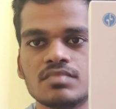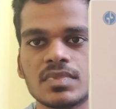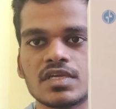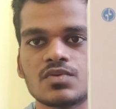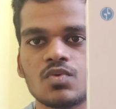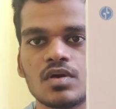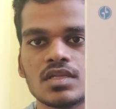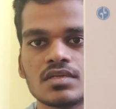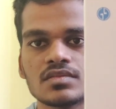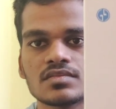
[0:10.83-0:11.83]
Mech
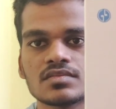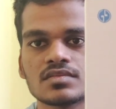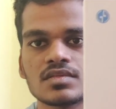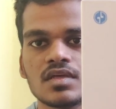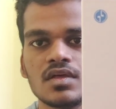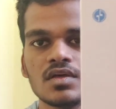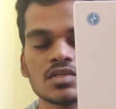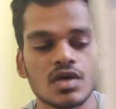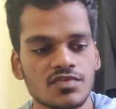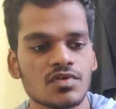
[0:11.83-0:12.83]
Warrior.
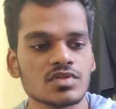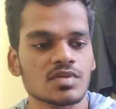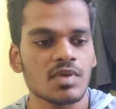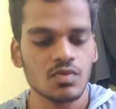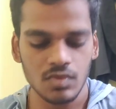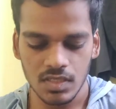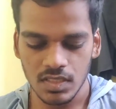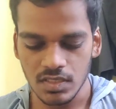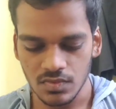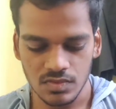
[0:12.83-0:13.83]
So, of course, the Mech
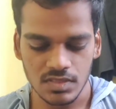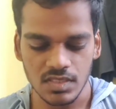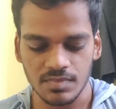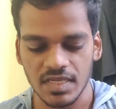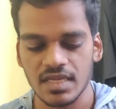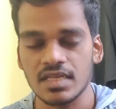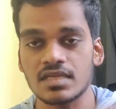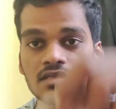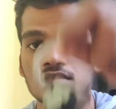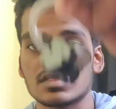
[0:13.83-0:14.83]
Warrior denotes the
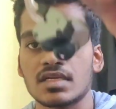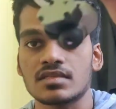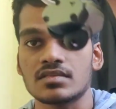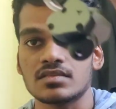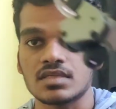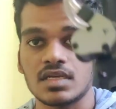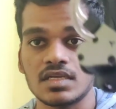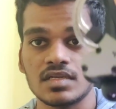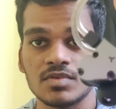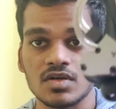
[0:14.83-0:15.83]
mechanical design that this
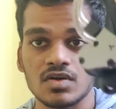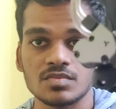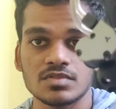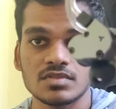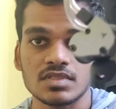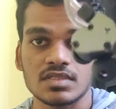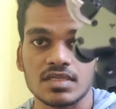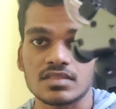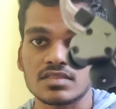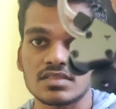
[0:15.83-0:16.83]
IEM adopts. It
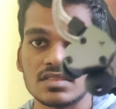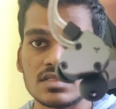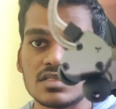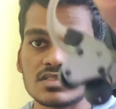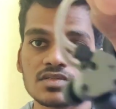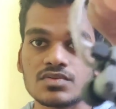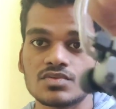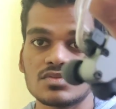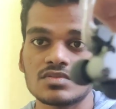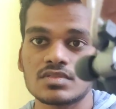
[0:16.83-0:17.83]
has the 3
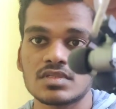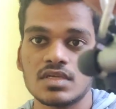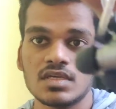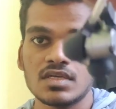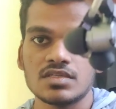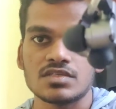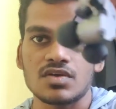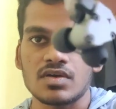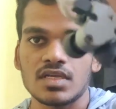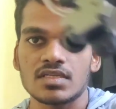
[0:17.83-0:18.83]
screws,
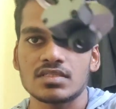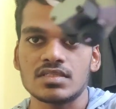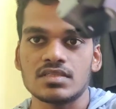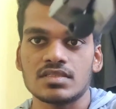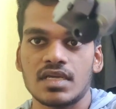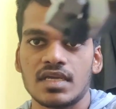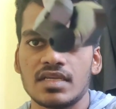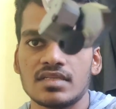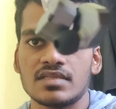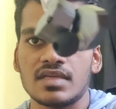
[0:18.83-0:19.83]
squarish
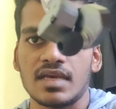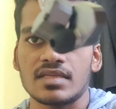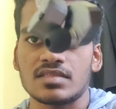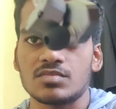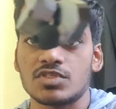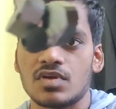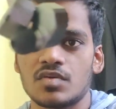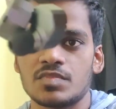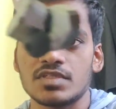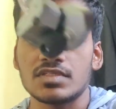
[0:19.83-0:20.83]
design, has some
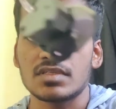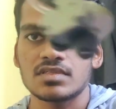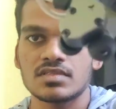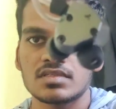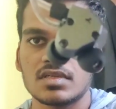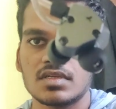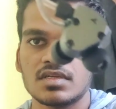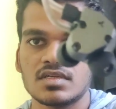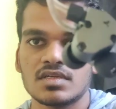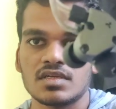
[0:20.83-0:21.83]
sharp edges.
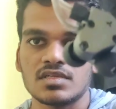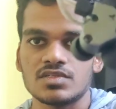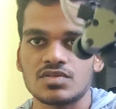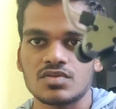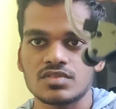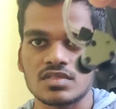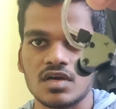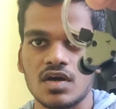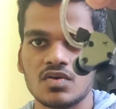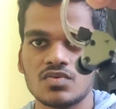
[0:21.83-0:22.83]
It shows it
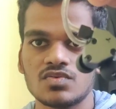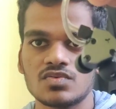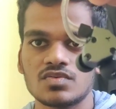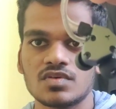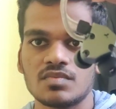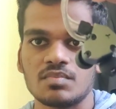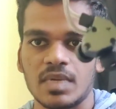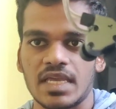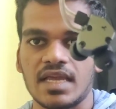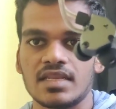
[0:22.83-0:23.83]
how
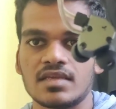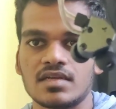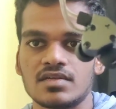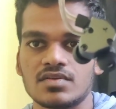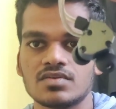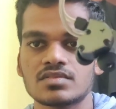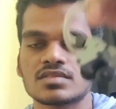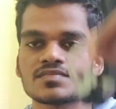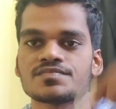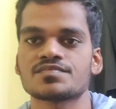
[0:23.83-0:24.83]
mechanical it
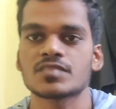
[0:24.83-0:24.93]
looks.